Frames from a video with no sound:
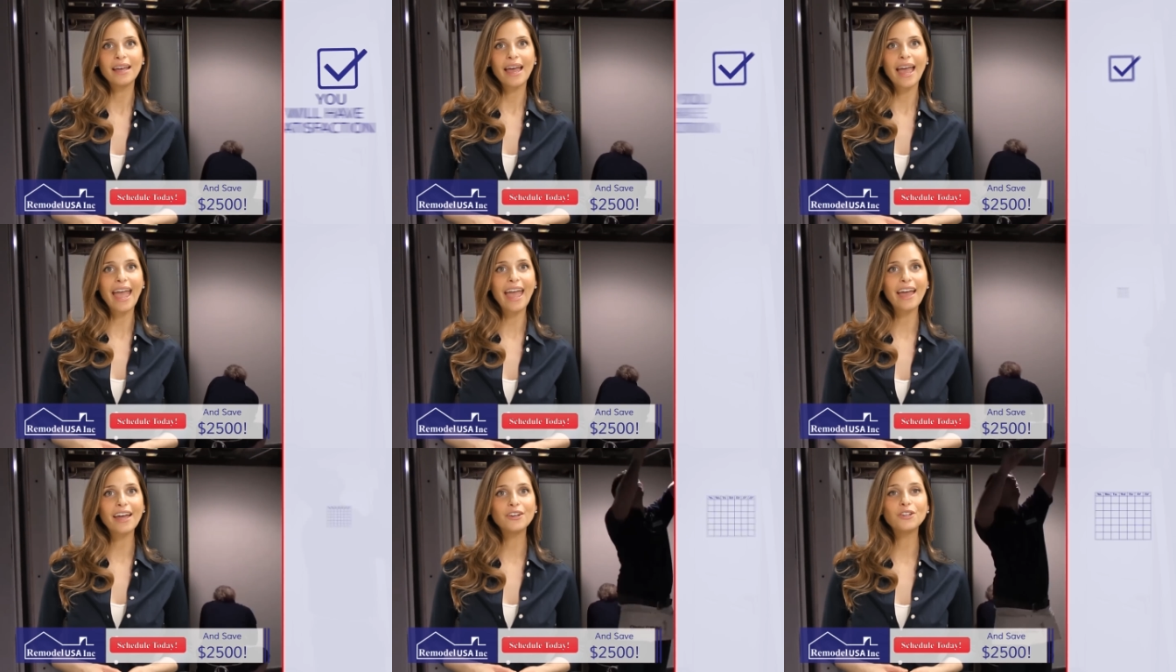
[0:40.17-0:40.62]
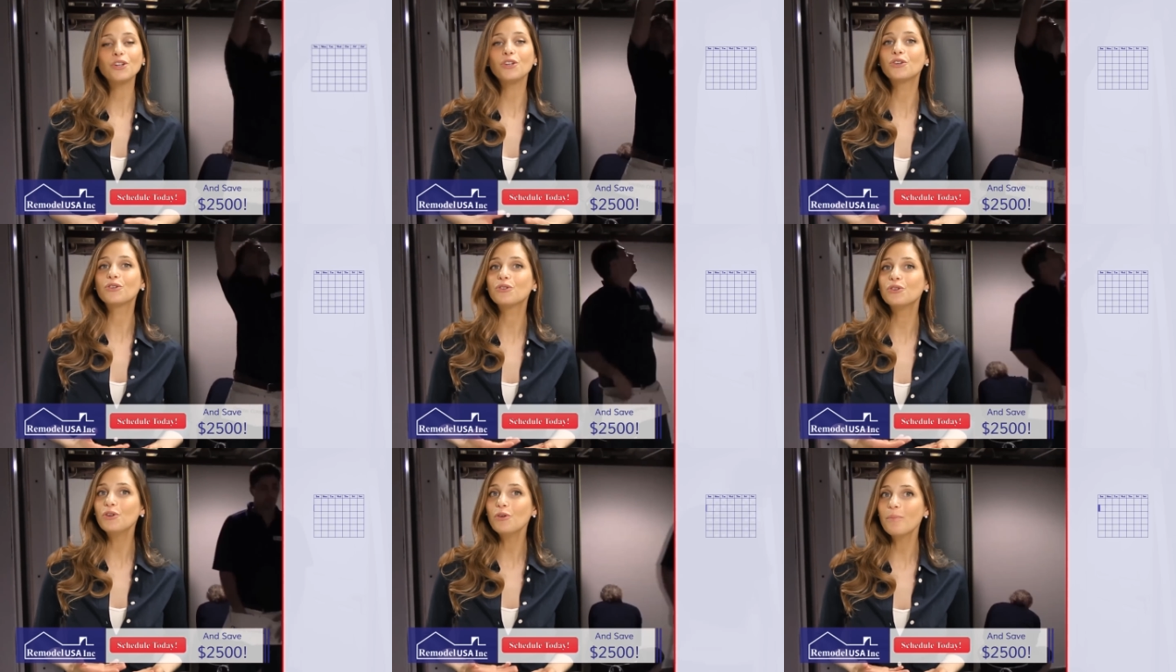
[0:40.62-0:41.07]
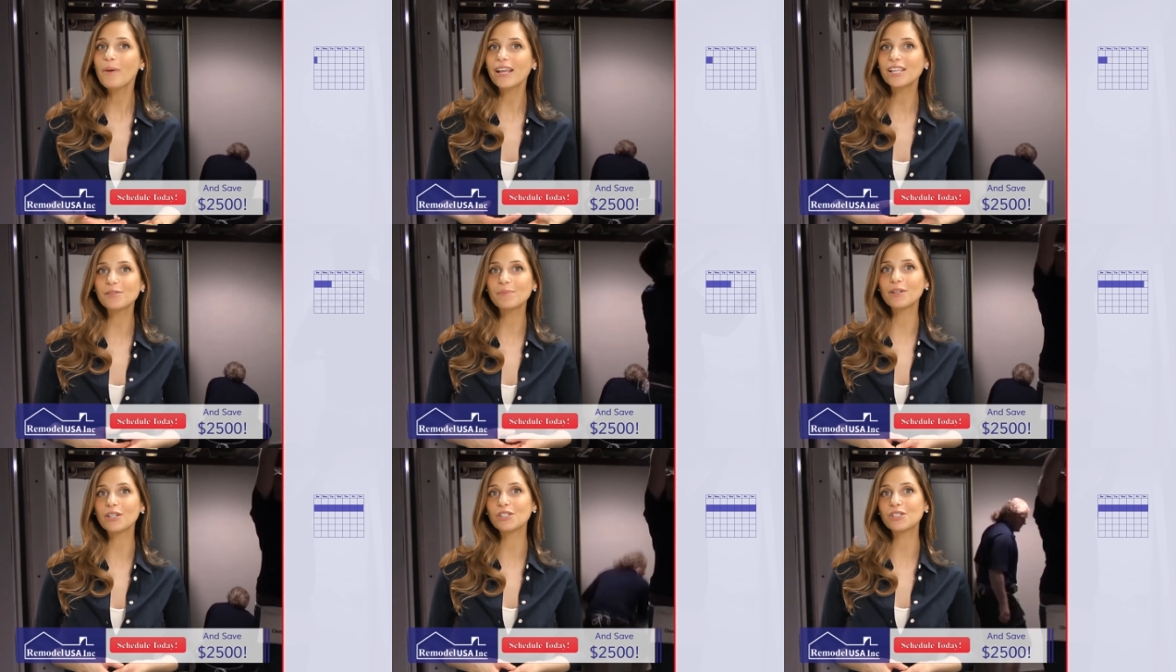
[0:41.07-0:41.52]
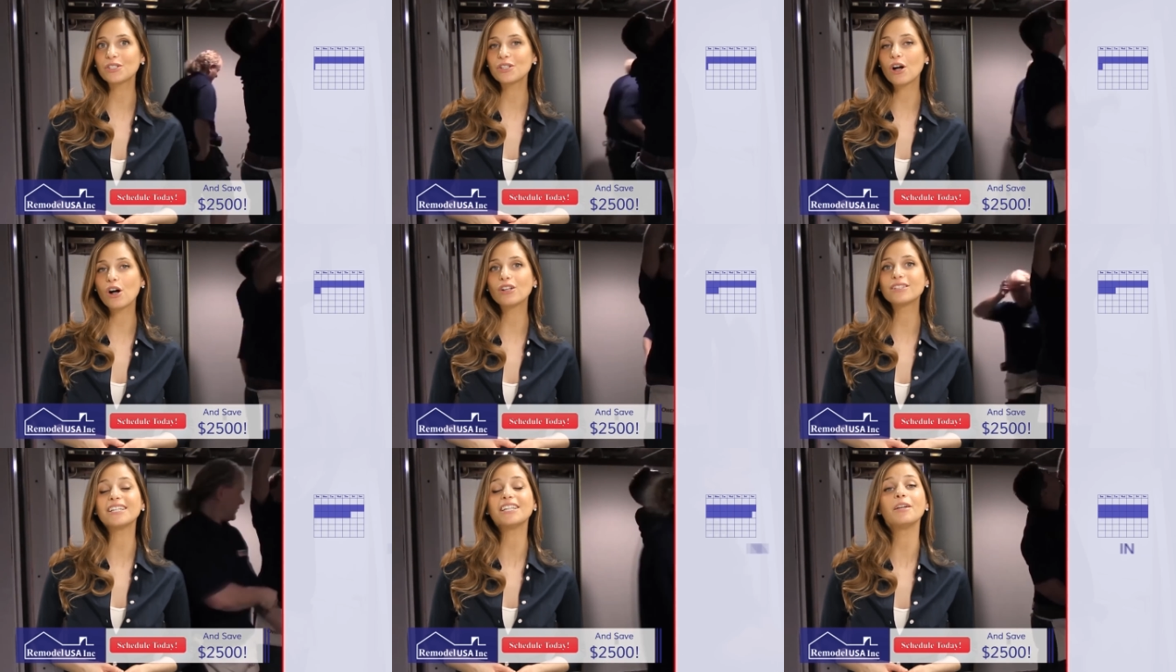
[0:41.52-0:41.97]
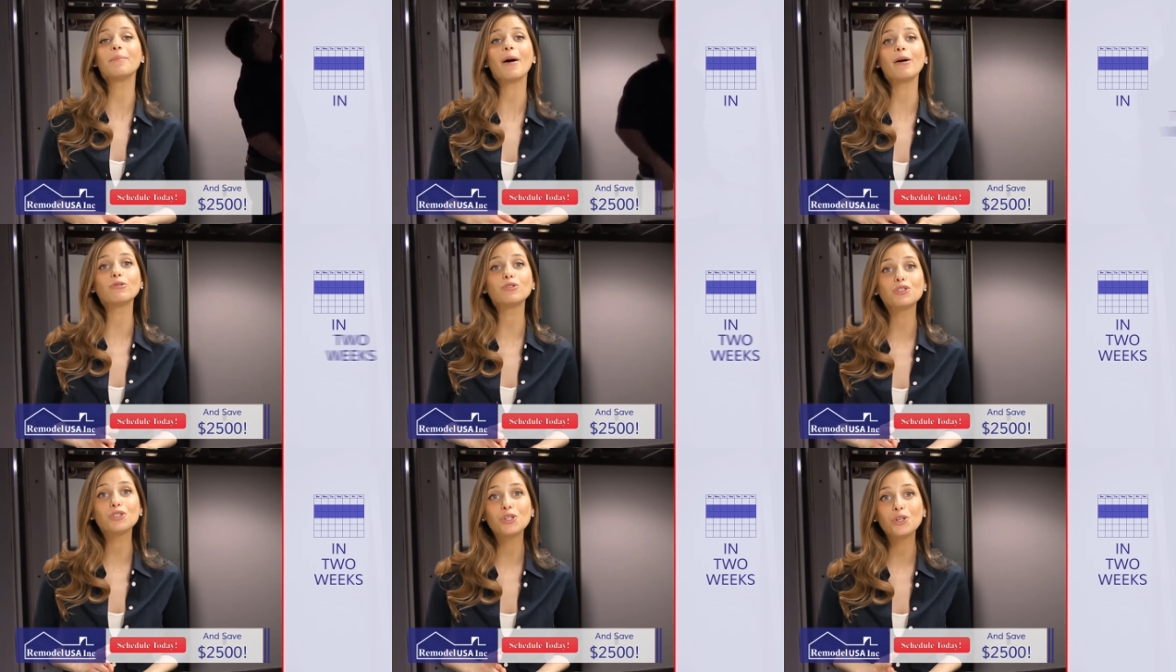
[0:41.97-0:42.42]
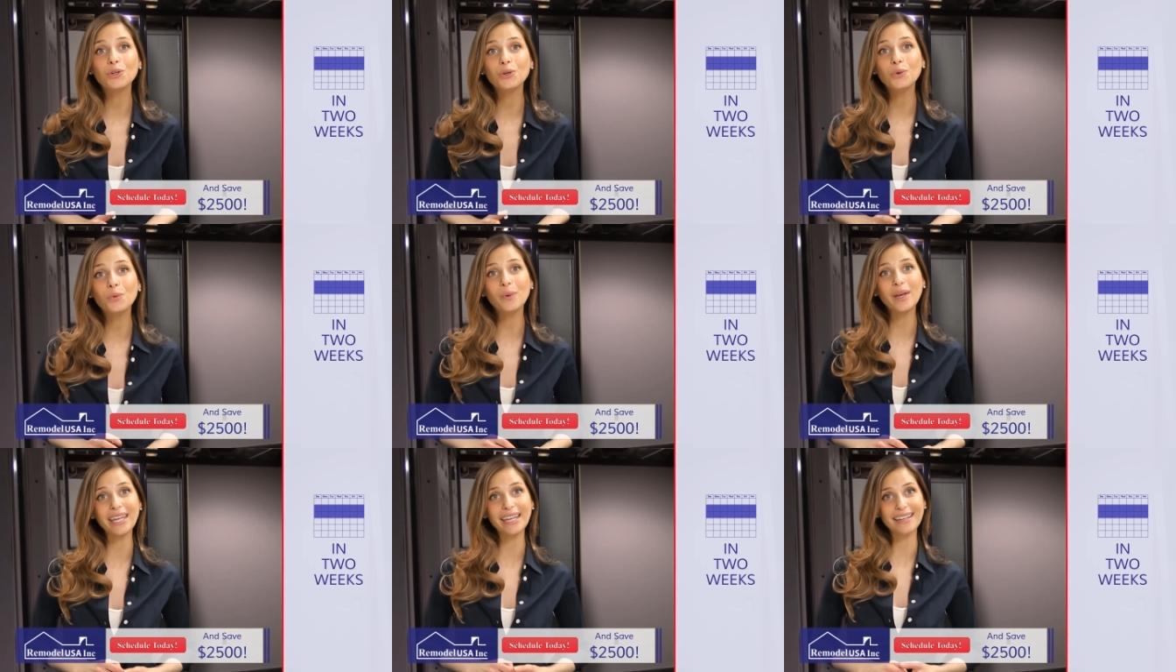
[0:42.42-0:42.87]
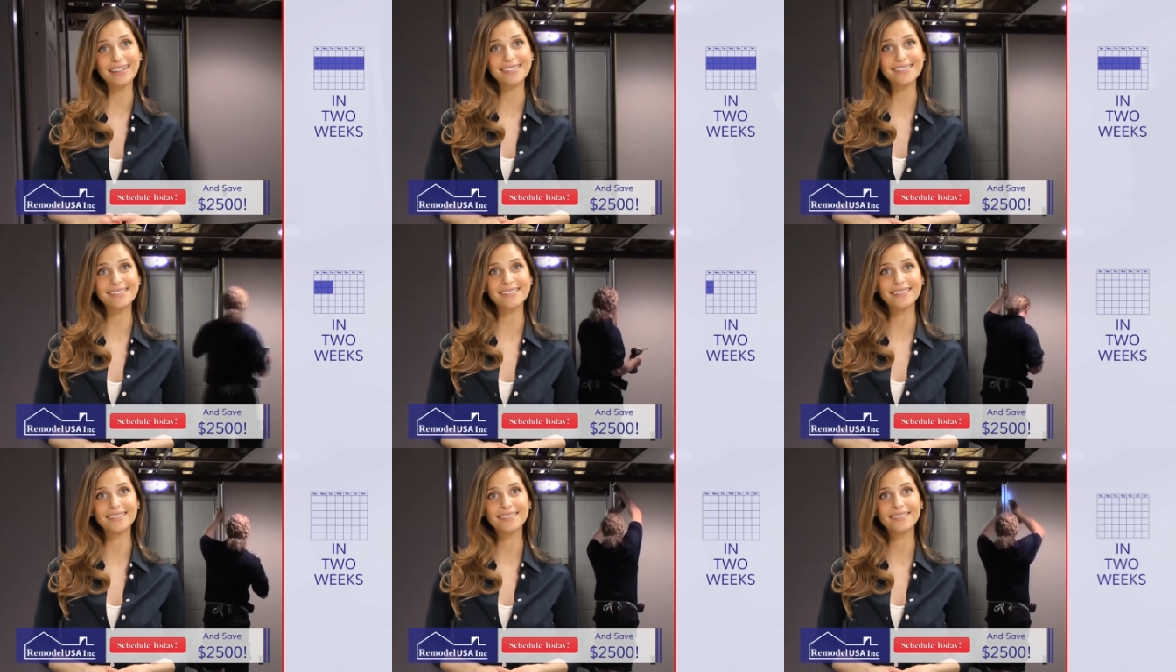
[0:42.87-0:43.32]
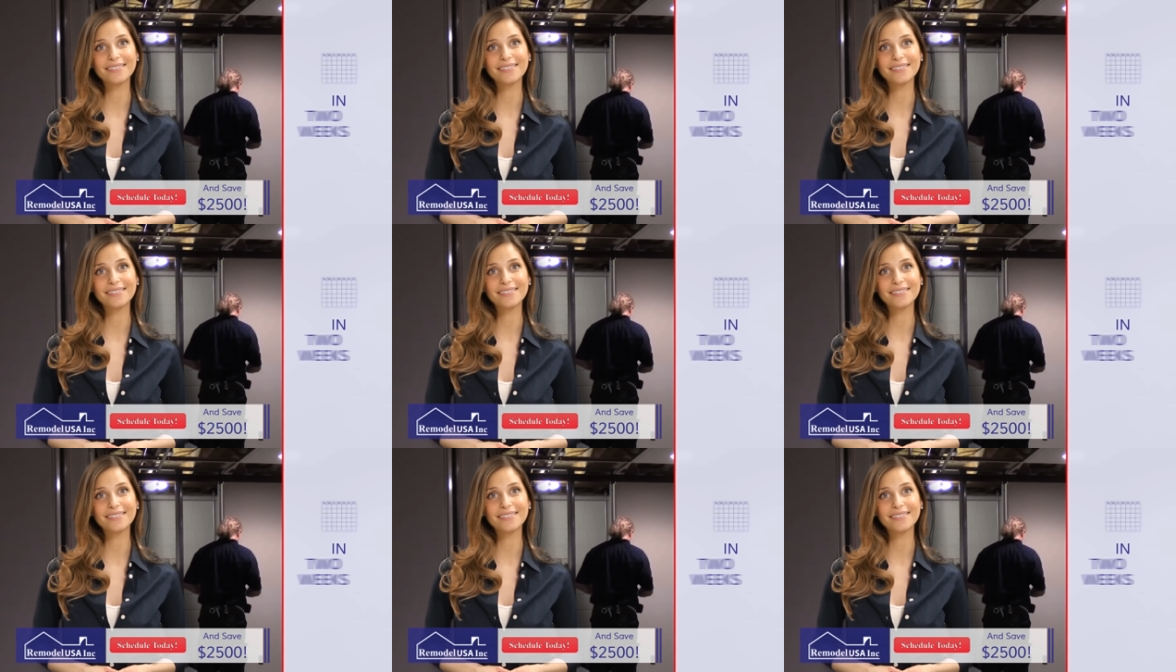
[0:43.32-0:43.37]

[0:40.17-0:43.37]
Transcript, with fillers: and your new basement installed in about two weeks.